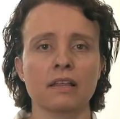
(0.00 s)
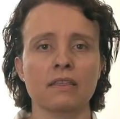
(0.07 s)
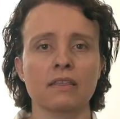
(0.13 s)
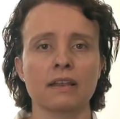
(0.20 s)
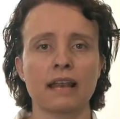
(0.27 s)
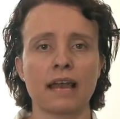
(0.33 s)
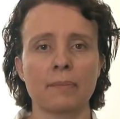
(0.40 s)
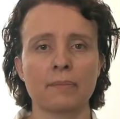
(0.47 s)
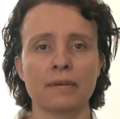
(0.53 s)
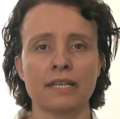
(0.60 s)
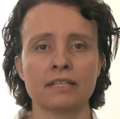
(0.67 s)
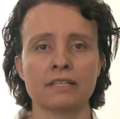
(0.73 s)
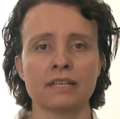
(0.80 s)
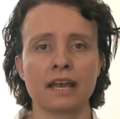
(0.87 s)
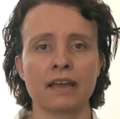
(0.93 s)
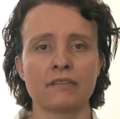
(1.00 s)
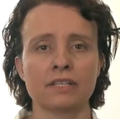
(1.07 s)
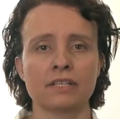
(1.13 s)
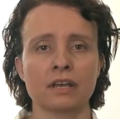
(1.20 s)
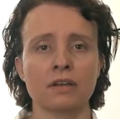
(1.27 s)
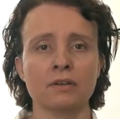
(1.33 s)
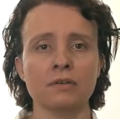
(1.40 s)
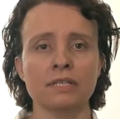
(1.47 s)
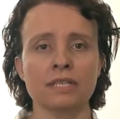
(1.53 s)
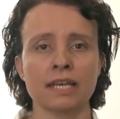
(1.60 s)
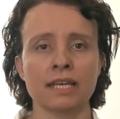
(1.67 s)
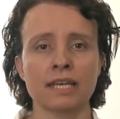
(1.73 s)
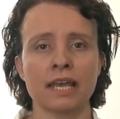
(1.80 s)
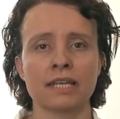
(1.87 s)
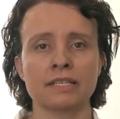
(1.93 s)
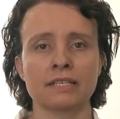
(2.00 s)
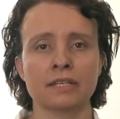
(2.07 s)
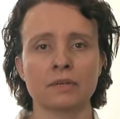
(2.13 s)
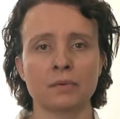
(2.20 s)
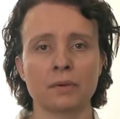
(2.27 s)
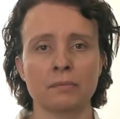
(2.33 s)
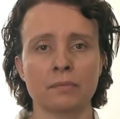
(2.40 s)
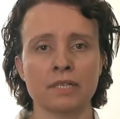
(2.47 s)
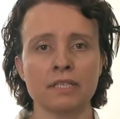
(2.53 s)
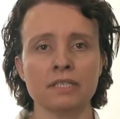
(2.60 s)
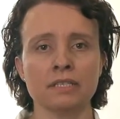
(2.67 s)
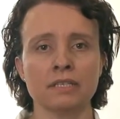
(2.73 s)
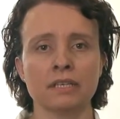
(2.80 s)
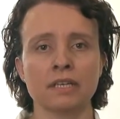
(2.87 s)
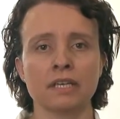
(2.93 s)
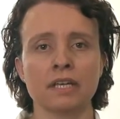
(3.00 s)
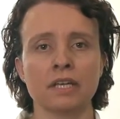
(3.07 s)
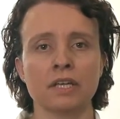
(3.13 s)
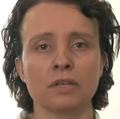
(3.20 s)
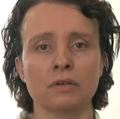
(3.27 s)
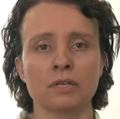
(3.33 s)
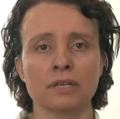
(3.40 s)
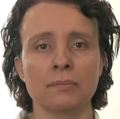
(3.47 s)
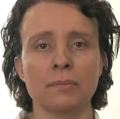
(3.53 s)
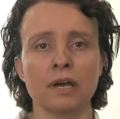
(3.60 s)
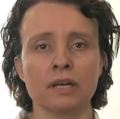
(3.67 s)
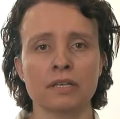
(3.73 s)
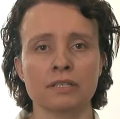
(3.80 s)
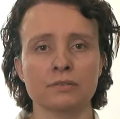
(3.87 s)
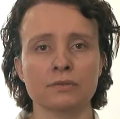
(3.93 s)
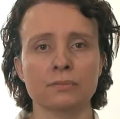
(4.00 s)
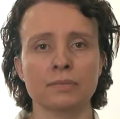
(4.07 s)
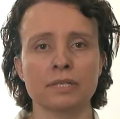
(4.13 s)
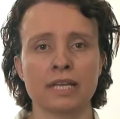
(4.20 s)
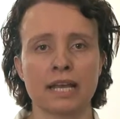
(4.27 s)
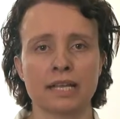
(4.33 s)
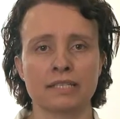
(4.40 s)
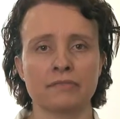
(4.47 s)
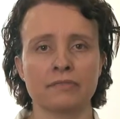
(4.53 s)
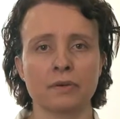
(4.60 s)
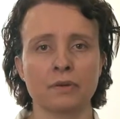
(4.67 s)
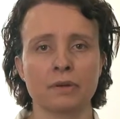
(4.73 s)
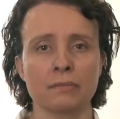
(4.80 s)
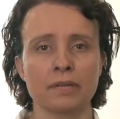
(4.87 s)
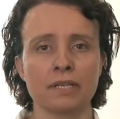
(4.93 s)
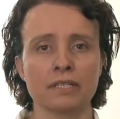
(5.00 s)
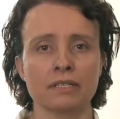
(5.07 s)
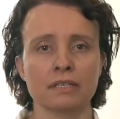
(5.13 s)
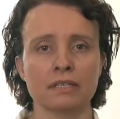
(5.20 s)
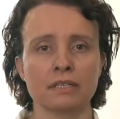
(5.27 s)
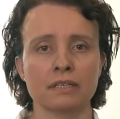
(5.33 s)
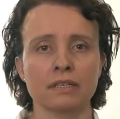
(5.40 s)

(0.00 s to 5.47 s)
The lab needs to have its own dedicated equipment, including personal protective equipment,